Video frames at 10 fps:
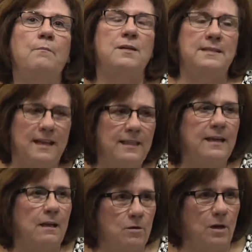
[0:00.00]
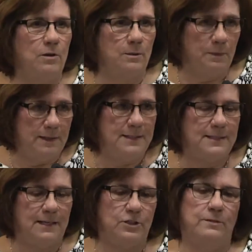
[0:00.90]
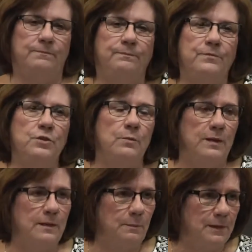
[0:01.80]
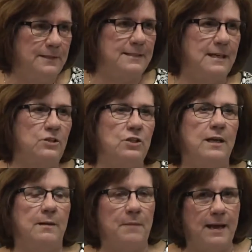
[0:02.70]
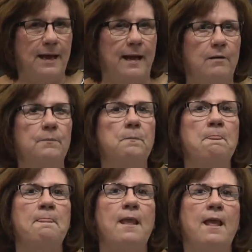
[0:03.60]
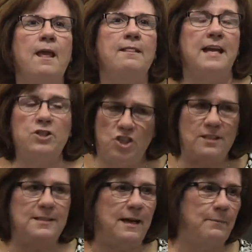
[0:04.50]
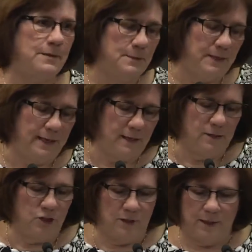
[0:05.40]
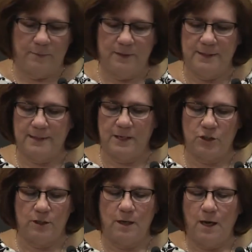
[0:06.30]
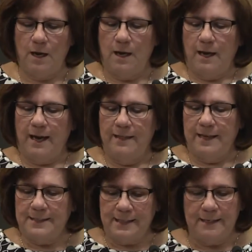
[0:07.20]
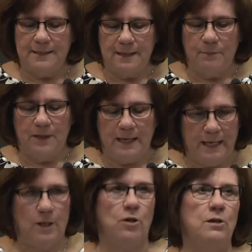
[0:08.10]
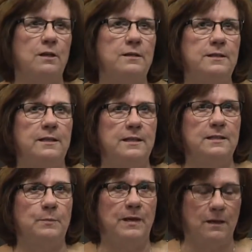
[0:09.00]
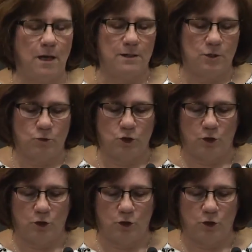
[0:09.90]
Paul said, I think I'll go to the police station. So he went in the police station, came back out. They just happened to speak English in that police station, and they sent us up the hill to this Pentecostal